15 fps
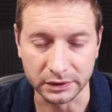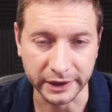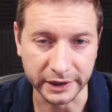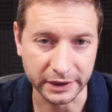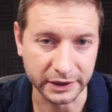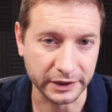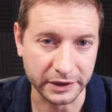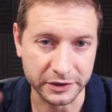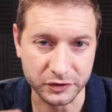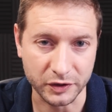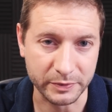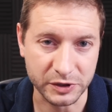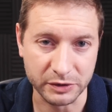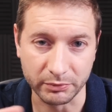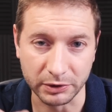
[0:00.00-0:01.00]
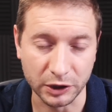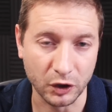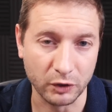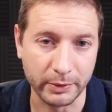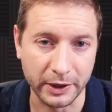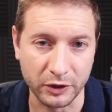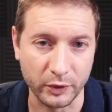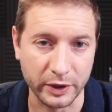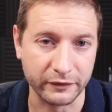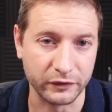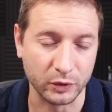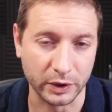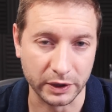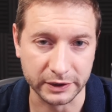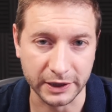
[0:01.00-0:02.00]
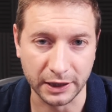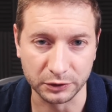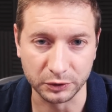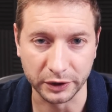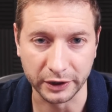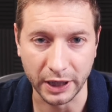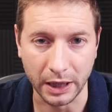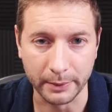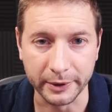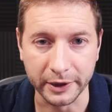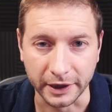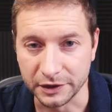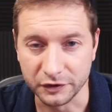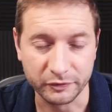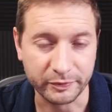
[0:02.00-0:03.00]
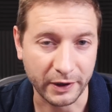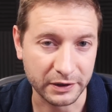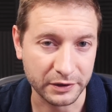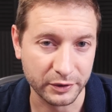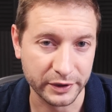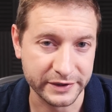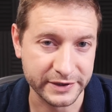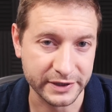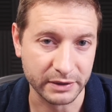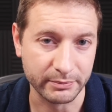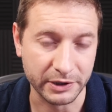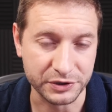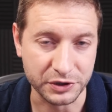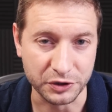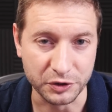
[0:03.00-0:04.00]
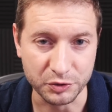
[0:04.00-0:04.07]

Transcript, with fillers: Link in the description below, by the way, if you want to download a copy. And you've probably already seen a bunch of